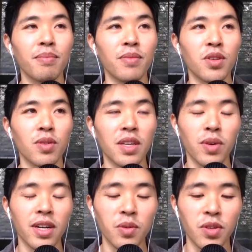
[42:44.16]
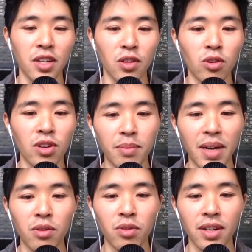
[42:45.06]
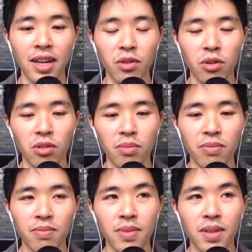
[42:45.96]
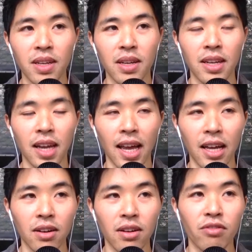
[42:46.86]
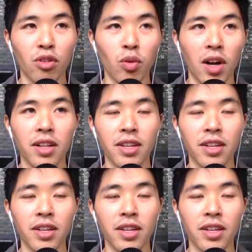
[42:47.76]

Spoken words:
so that's why I was like learning Mandarin at home in Canada for a while, and